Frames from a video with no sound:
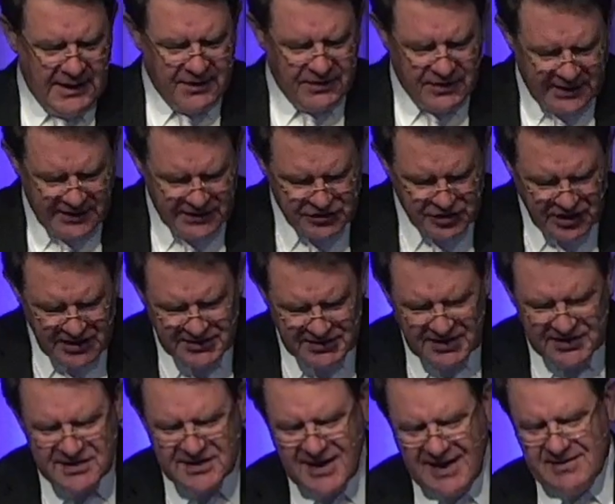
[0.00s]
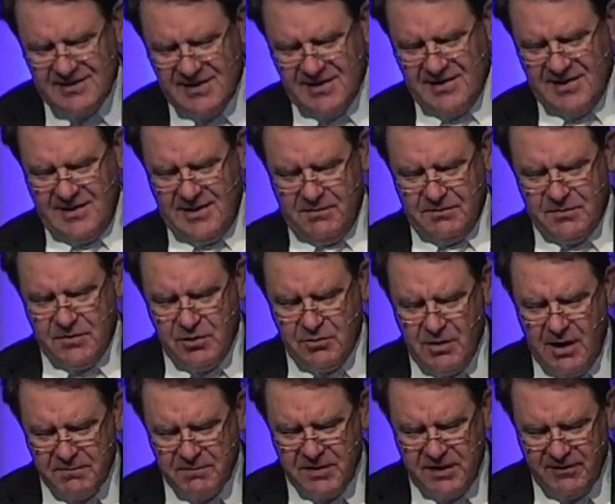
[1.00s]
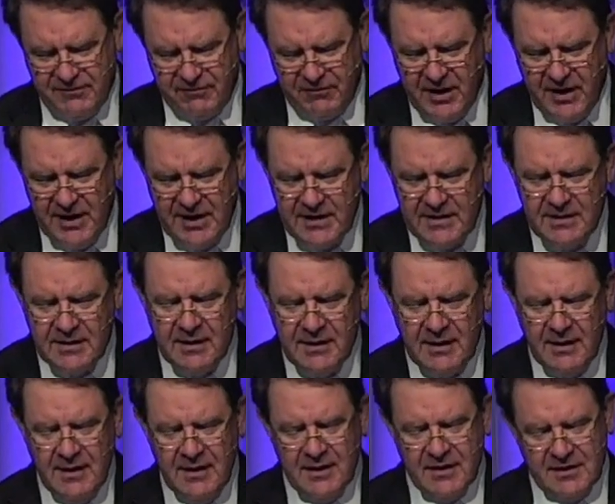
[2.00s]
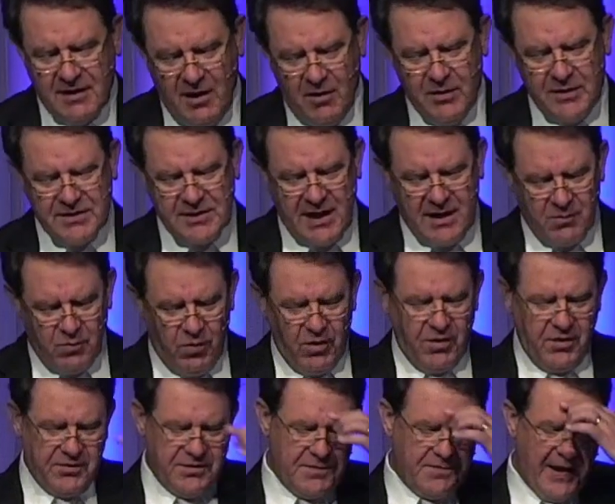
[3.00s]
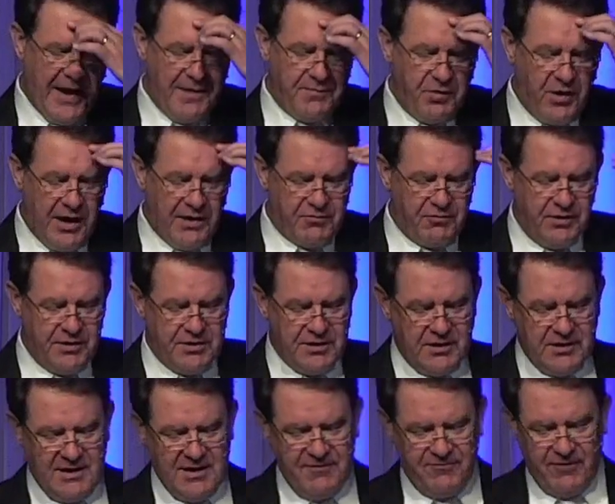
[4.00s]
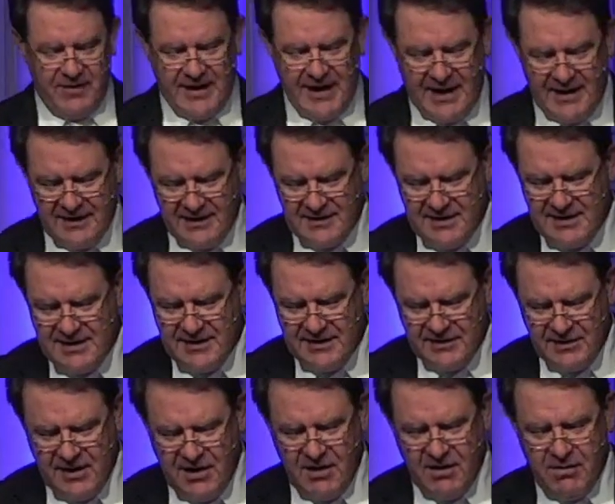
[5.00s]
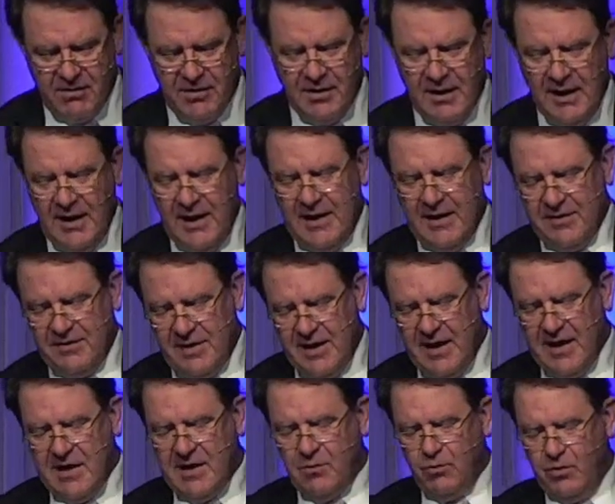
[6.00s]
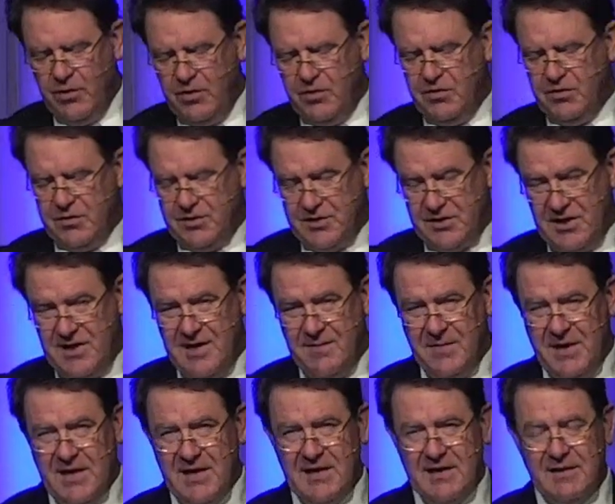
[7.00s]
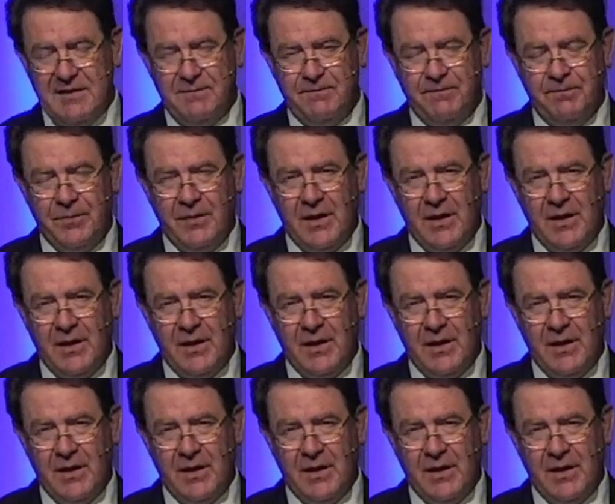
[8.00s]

Then Jesus said to them, "Do not be afraid. Go and take word to my brethren to leave for Galilee, and there they will see me."